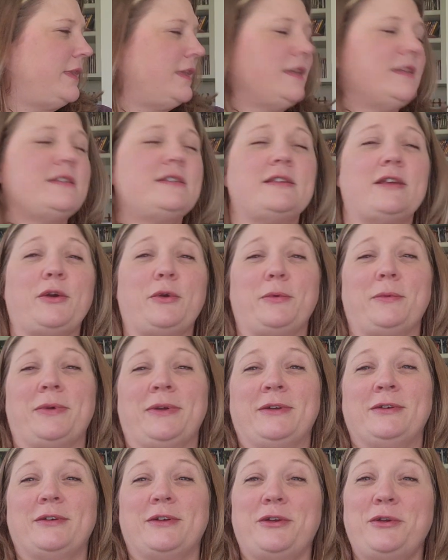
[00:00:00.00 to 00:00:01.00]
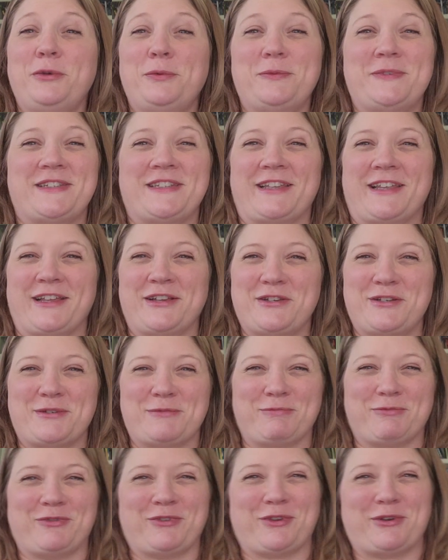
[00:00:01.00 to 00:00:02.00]
So that just
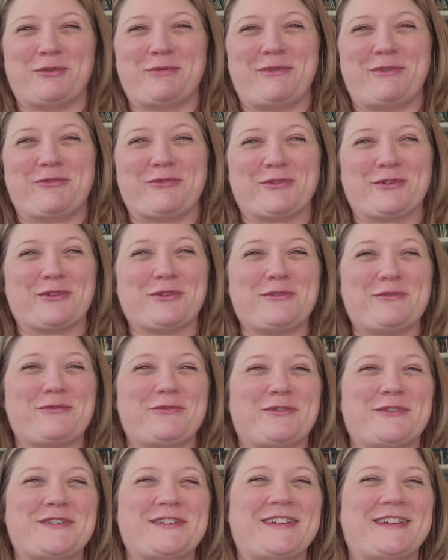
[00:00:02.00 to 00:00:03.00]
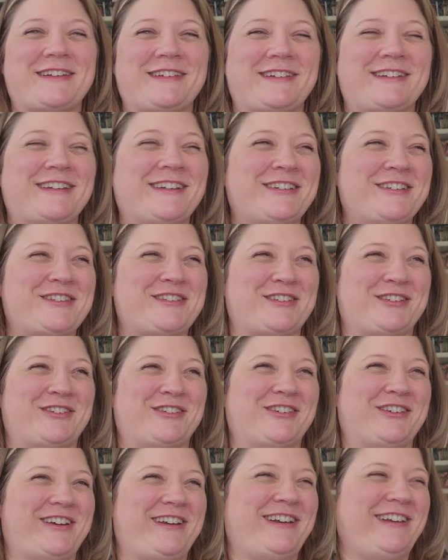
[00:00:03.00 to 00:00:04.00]
threw me for a loop for a second.
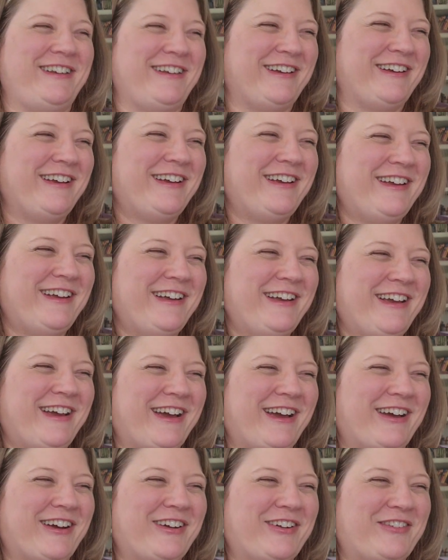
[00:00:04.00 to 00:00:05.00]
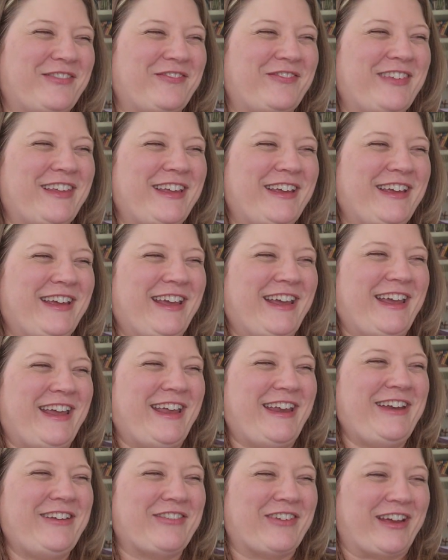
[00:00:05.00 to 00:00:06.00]
Sorry.
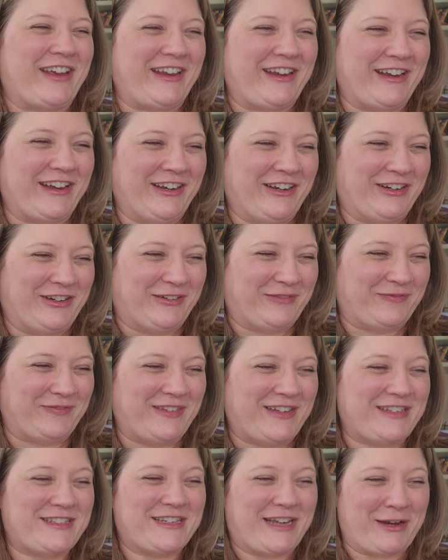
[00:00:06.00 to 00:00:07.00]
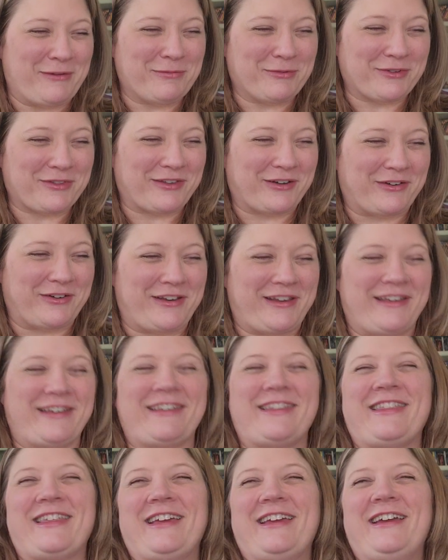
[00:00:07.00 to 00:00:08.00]
Anyway, it's April
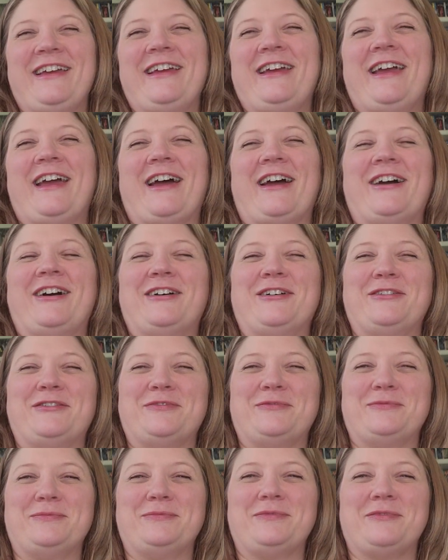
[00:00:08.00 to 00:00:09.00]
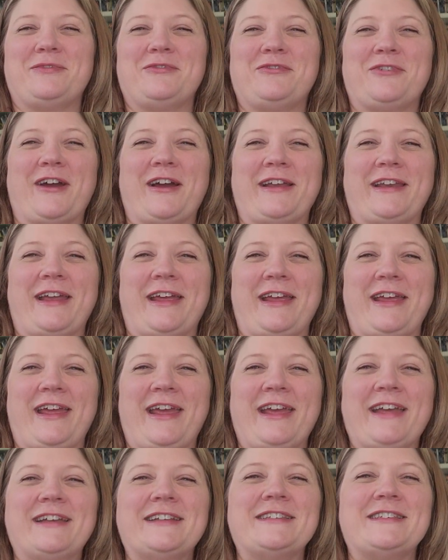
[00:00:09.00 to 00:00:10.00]
30th, Friday.
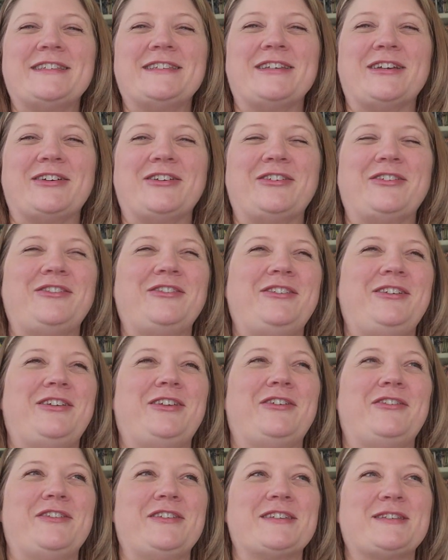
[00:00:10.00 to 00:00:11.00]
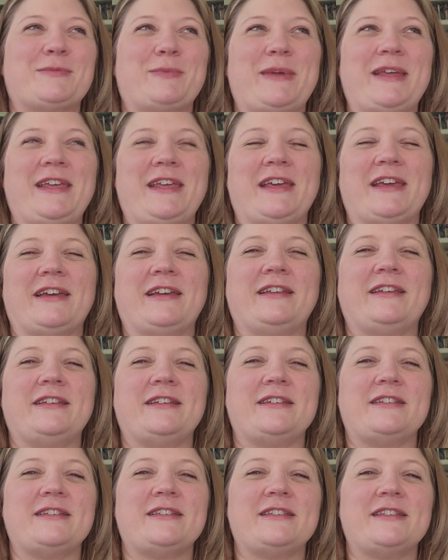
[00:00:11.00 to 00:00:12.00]
And so, this weekend
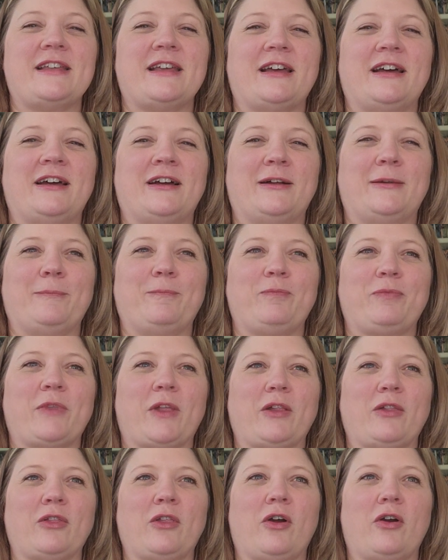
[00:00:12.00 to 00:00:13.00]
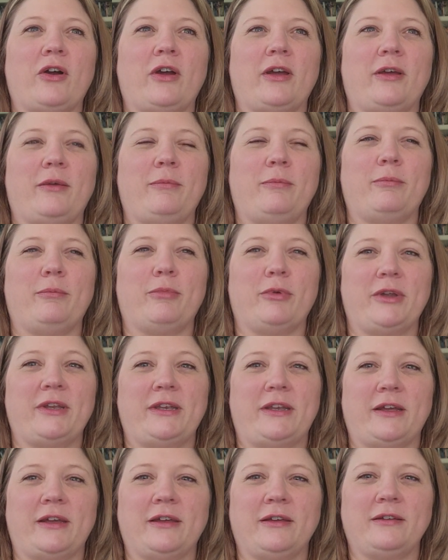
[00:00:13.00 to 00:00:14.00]
is, Laura and
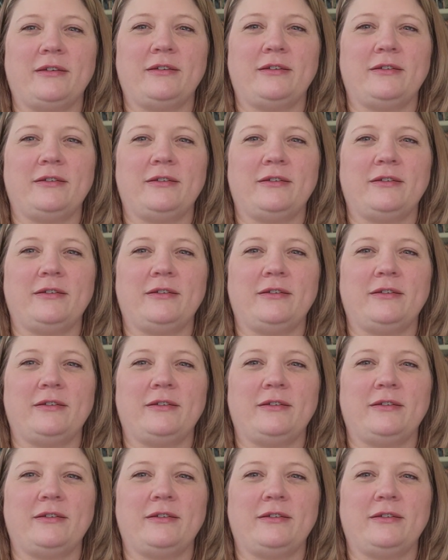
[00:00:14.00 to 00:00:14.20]
Brenda,